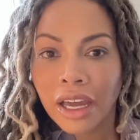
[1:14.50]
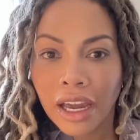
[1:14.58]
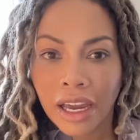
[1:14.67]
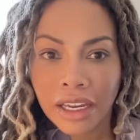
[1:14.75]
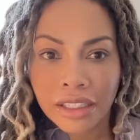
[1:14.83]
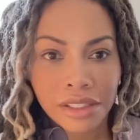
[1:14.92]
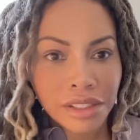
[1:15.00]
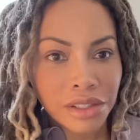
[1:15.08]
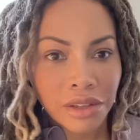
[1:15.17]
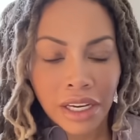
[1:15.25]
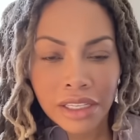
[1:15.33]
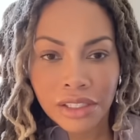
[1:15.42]
as
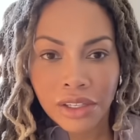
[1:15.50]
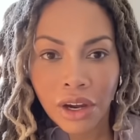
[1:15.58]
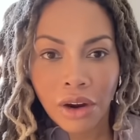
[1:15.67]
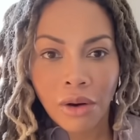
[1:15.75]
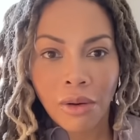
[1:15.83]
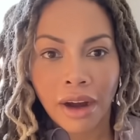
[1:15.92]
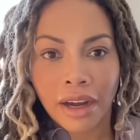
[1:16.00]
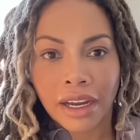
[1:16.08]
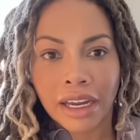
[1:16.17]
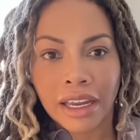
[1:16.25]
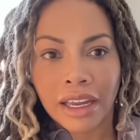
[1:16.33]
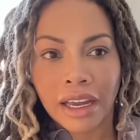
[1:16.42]
you guys know,
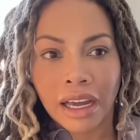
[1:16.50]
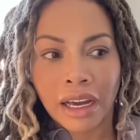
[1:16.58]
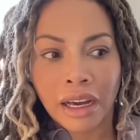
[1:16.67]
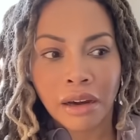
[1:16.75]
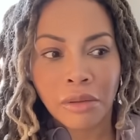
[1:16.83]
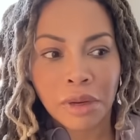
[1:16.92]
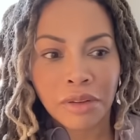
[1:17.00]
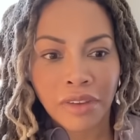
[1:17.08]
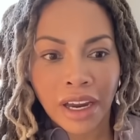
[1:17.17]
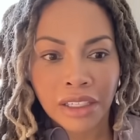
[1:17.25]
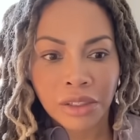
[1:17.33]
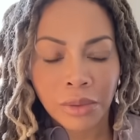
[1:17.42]
I um,
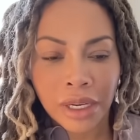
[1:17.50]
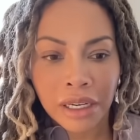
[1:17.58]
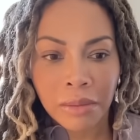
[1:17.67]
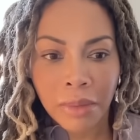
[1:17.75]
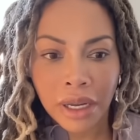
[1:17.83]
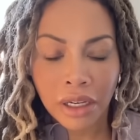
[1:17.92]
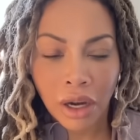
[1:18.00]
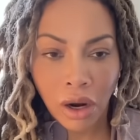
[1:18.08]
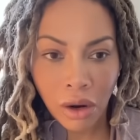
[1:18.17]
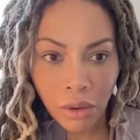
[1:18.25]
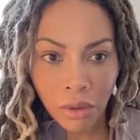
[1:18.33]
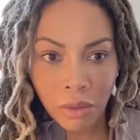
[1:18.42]
evacuated my
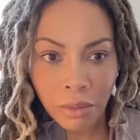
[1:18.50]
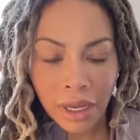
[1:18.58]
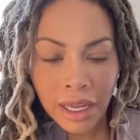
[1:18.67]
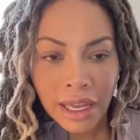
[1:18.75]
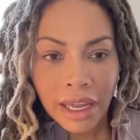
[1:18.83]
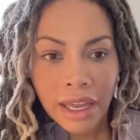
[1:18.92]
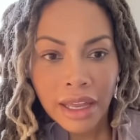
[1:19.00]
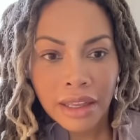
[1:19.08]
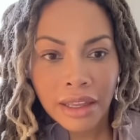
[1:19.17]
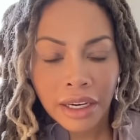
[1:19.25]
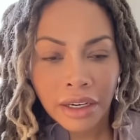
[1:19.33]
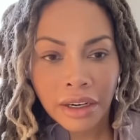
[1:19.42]
home
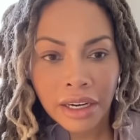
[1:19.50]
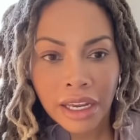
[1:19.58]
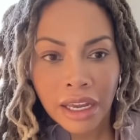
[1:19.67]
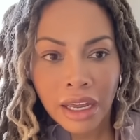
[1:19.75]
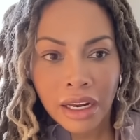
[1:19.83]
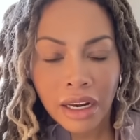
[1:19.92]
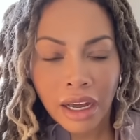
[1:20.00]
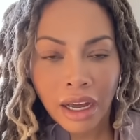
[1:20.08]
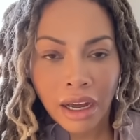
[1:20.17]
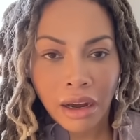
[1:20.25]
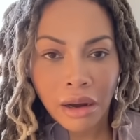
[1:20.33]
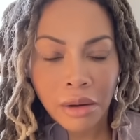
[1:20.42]
there in
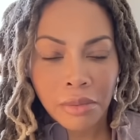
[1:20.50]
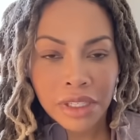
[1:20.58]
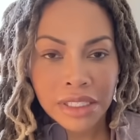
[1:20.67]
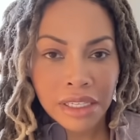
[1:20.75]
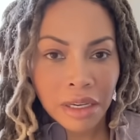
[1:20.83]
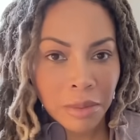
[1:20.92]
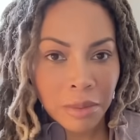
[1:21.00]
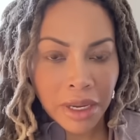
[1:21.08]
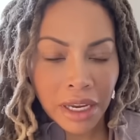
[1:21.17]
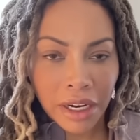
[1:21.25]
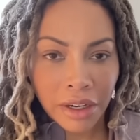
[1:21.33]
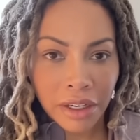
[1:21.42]
um, the Tampa
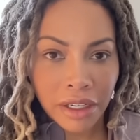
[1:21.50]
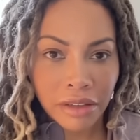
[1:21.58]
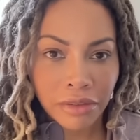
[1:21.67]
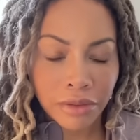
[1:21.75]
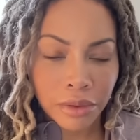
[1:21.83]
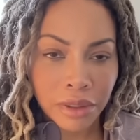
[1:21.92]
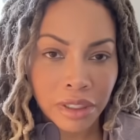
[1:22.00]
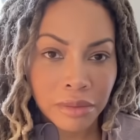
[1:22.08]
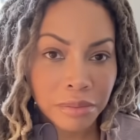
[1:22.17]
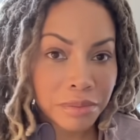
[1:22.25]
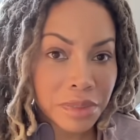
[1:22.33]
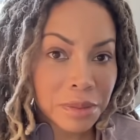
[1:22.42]
Bay area in Florida,
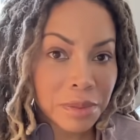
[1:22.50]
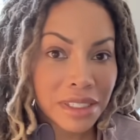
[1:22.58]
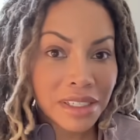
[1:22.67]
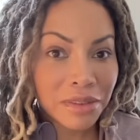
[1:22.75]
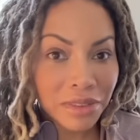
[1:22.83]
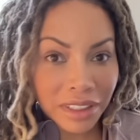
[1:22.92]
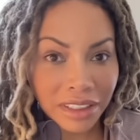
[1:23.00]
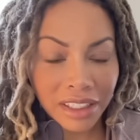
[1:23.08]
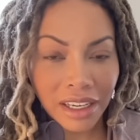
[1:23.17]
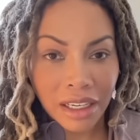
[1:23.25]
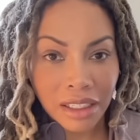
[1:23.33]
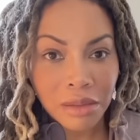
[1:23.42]
and
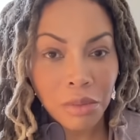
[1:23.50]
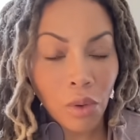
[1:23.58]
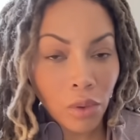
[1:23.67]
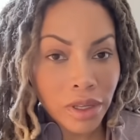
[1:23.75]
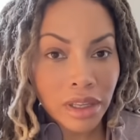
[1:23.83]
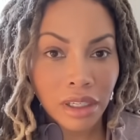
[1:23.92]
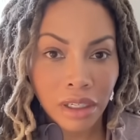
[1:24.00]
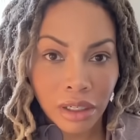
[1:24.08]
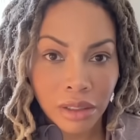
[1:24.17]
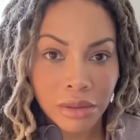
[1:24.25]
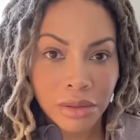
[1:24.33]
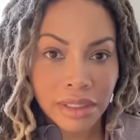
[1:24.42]
specifically, I am on the
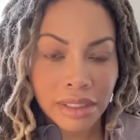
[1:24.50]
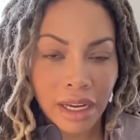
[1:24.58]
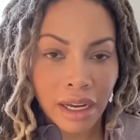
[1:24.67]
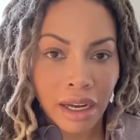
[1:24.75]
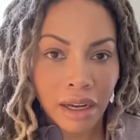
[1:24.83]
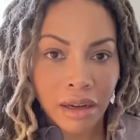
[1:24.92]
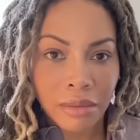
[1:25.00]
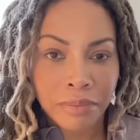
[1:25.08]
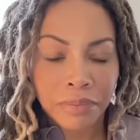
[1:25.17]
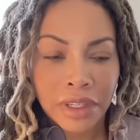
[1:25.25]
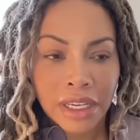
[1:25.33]
coast. Um,